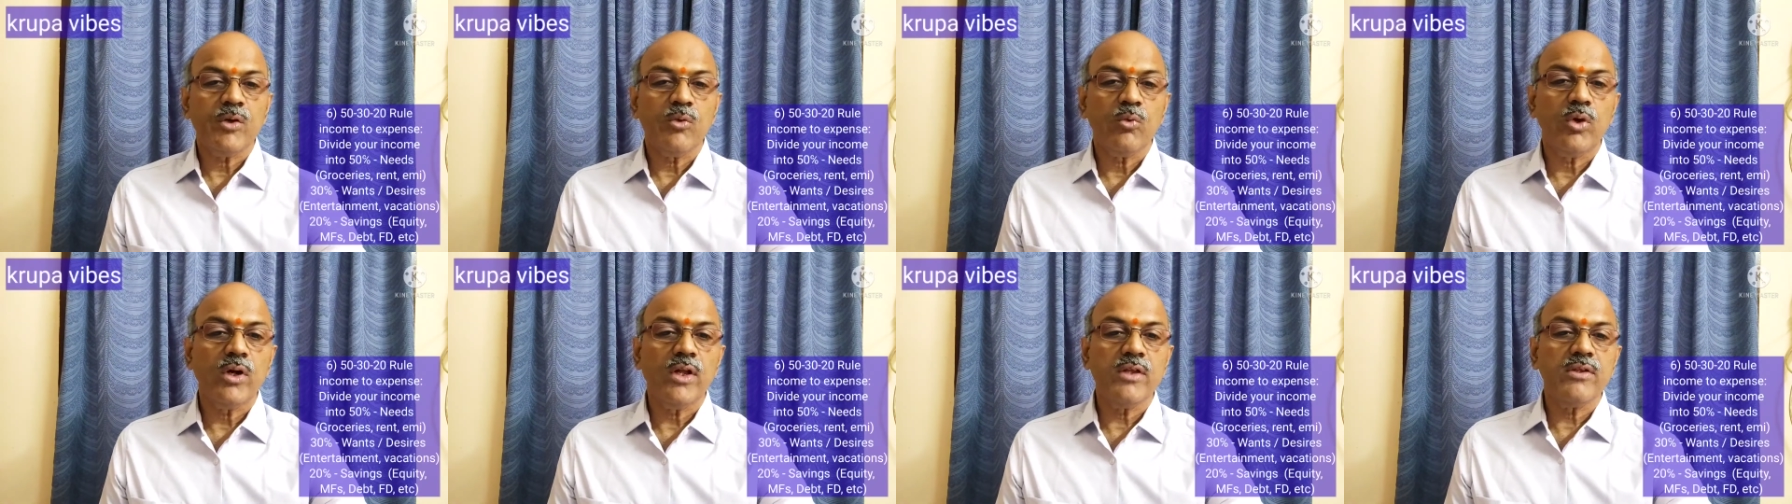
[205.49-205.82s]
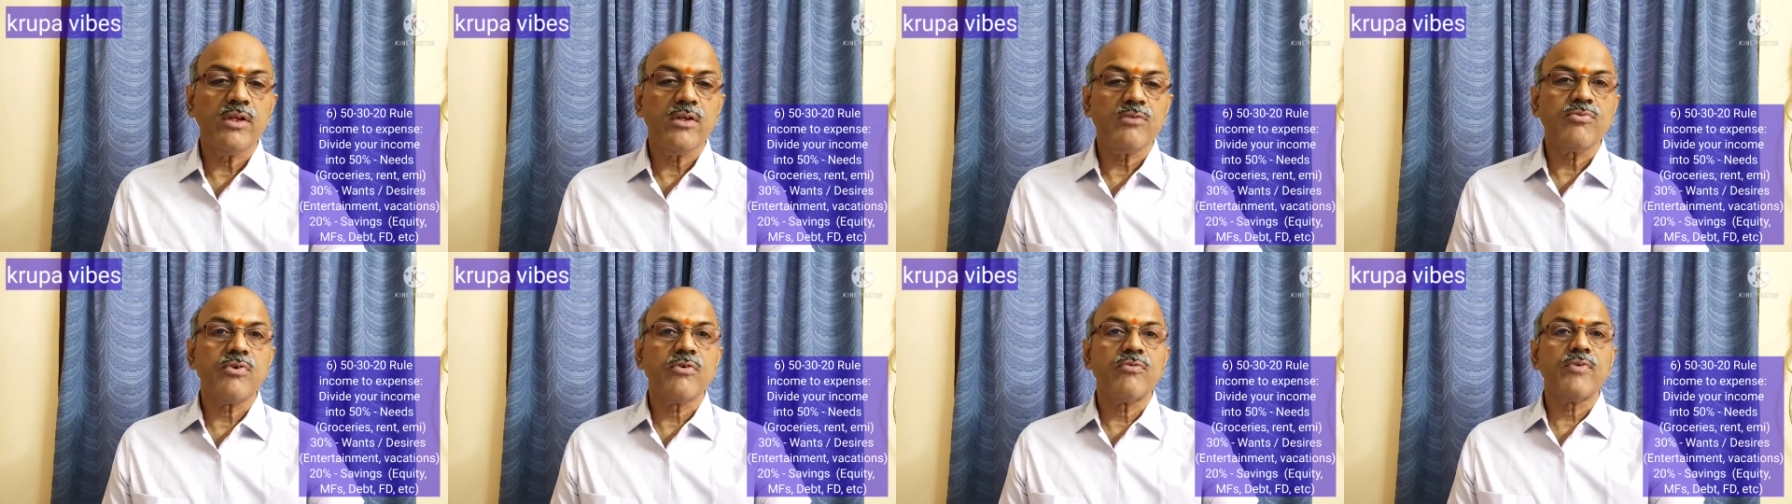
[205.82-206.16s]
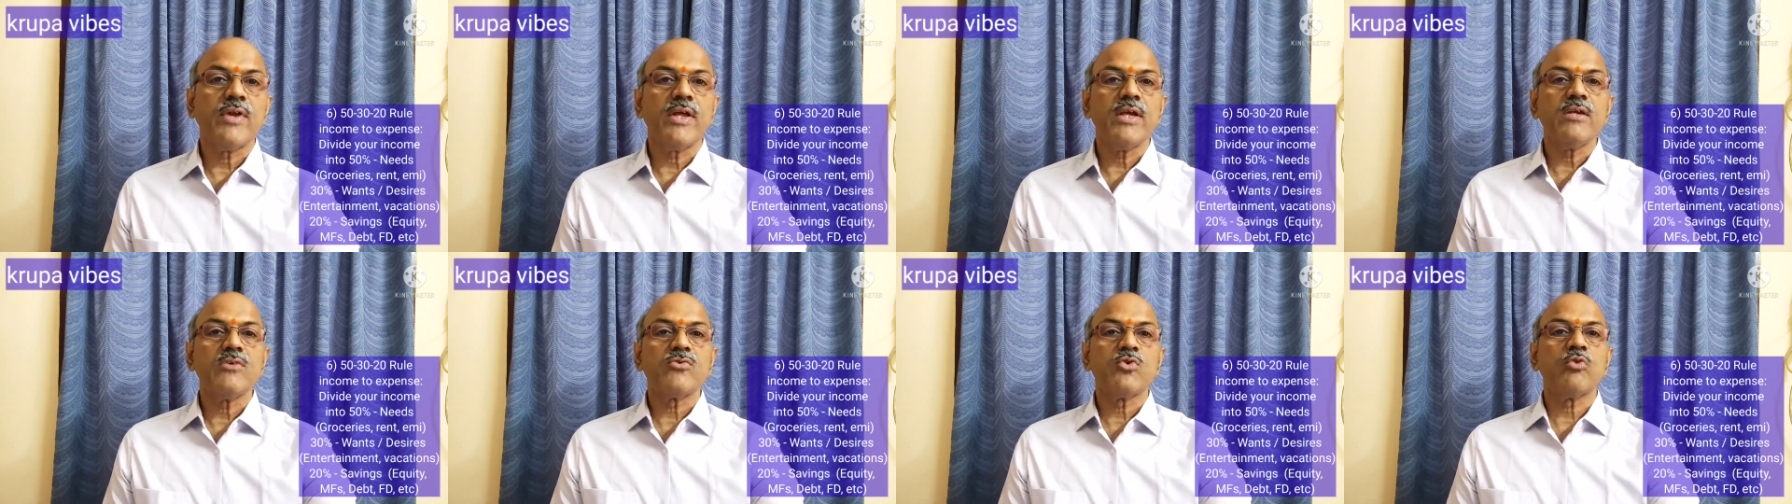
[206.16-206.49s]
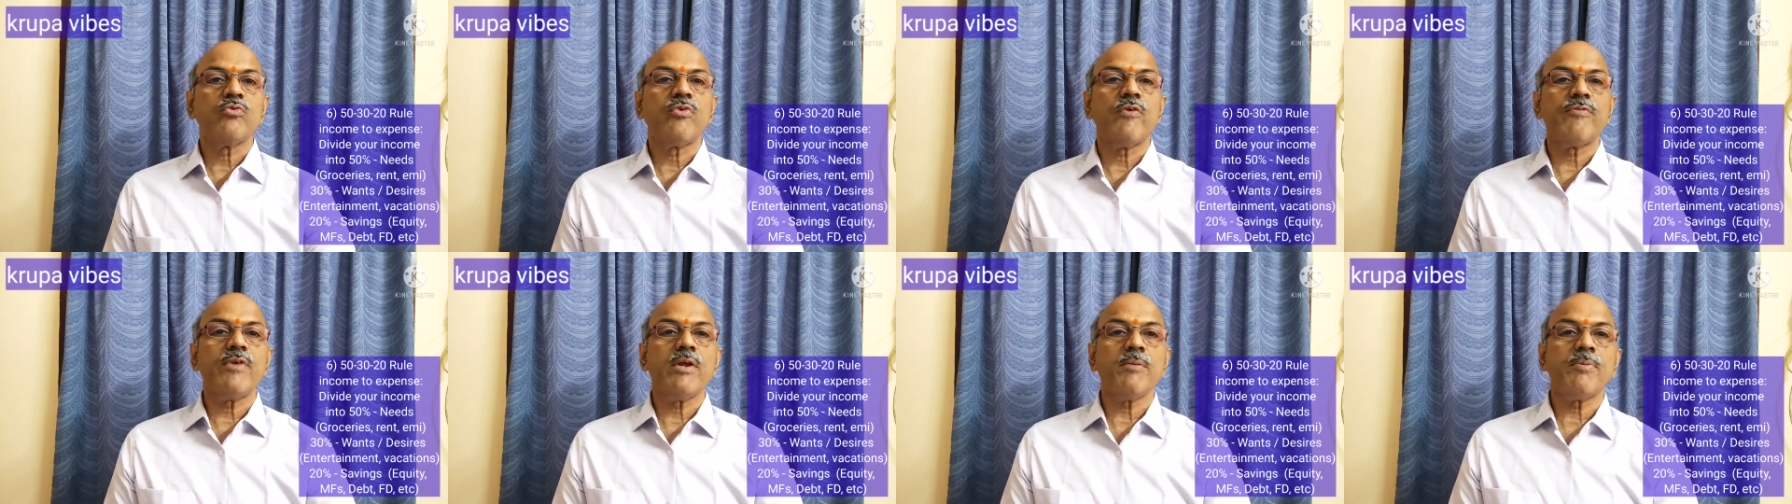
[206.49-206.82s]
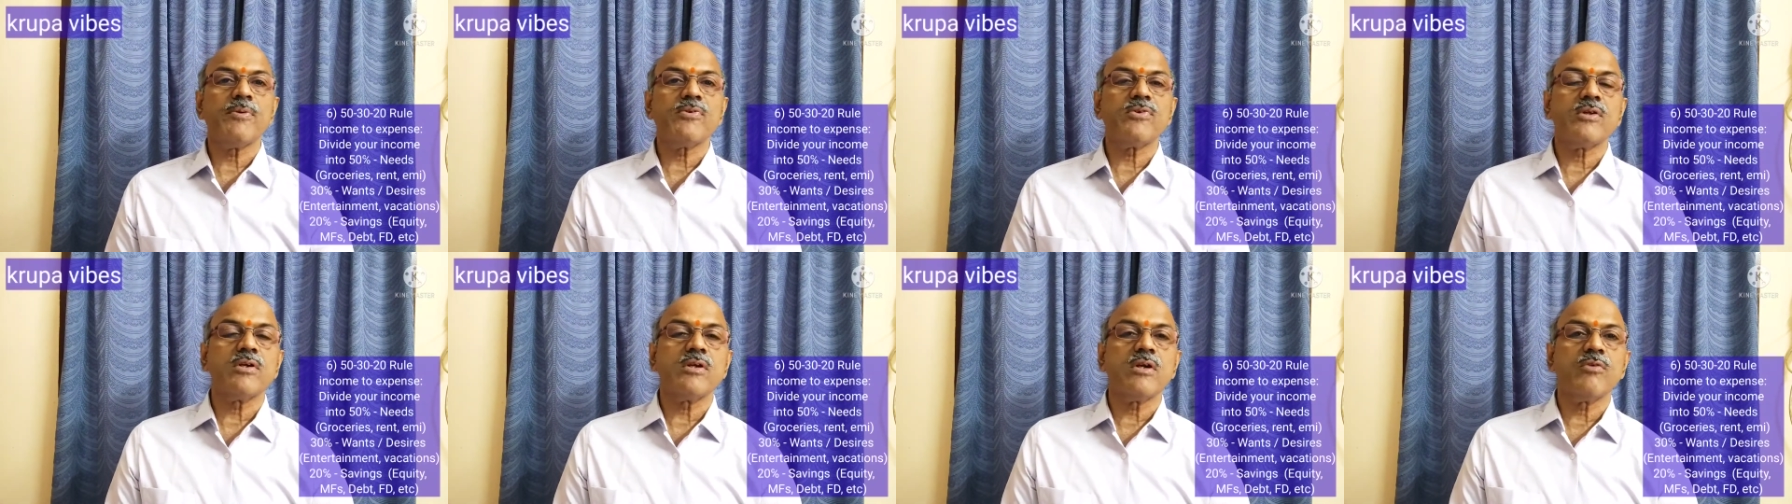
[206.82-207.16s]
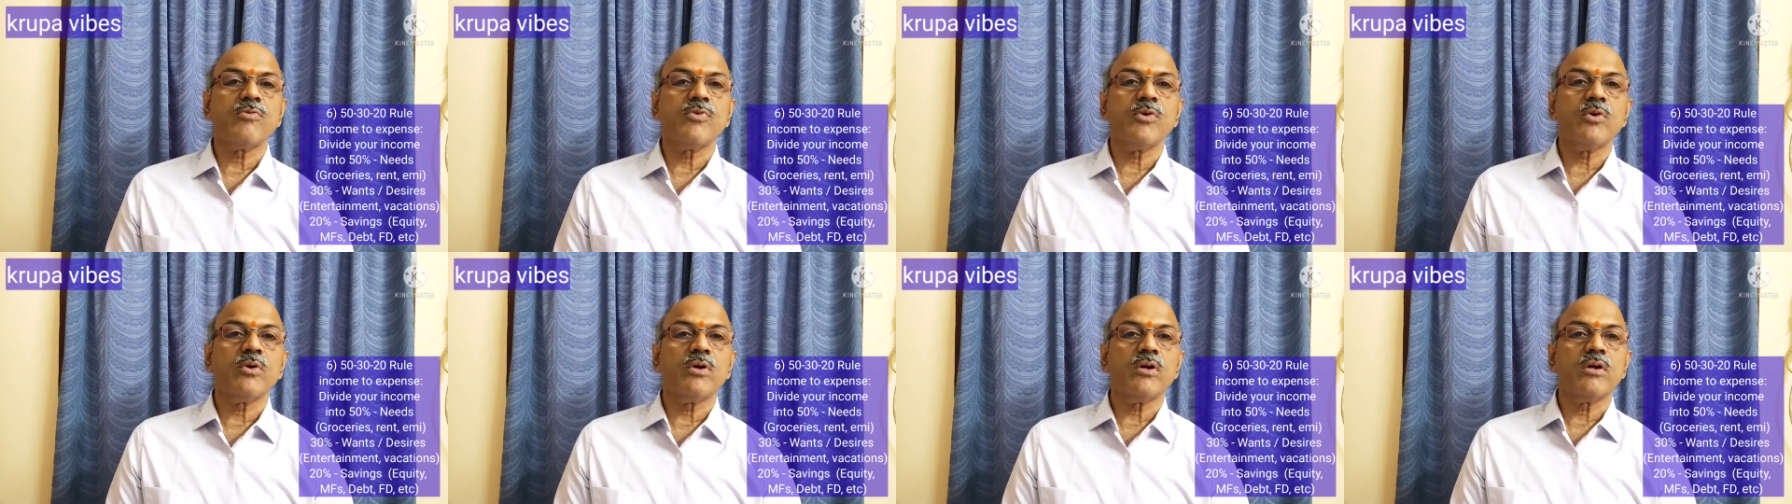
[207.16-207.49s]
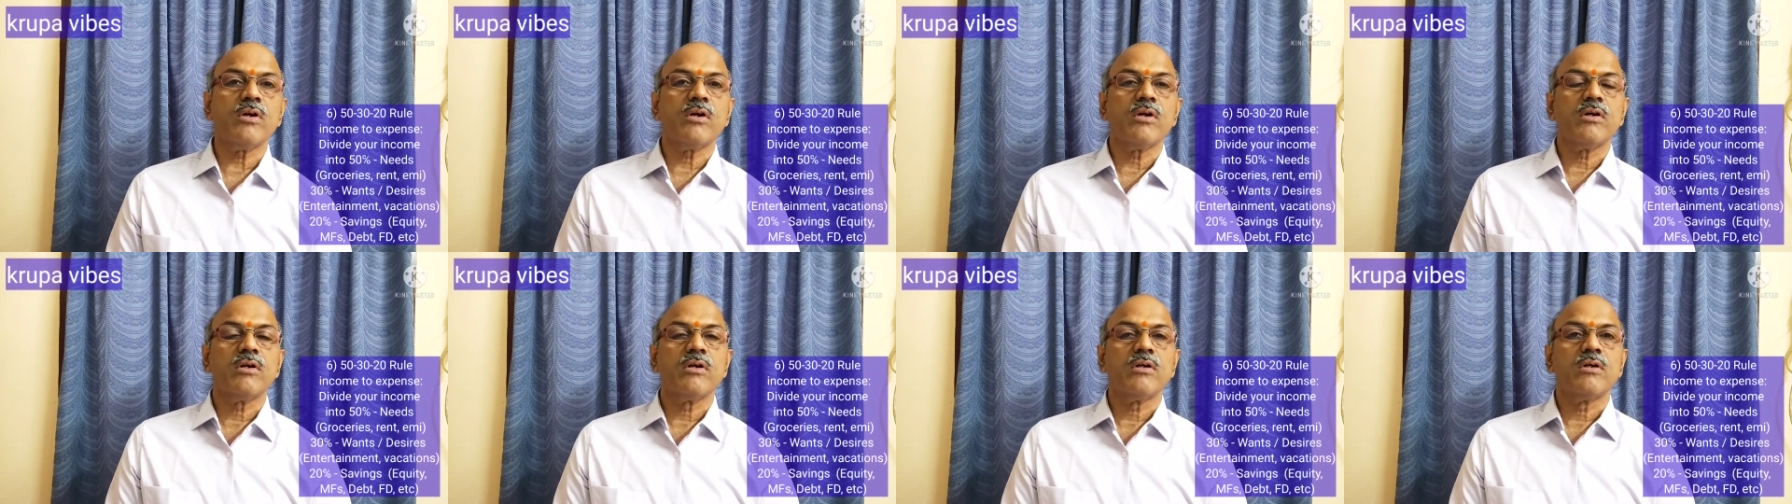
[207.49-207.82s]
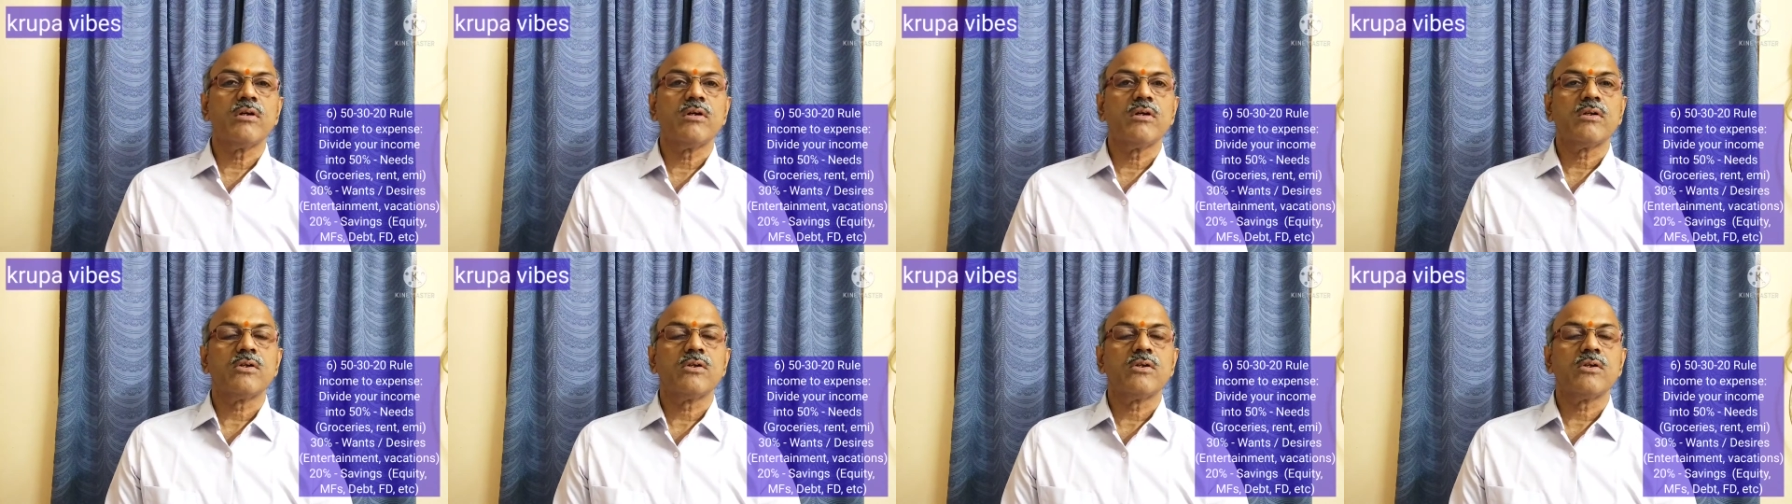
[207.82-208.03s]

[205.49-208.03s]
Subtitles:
What is that 50? So 50% of your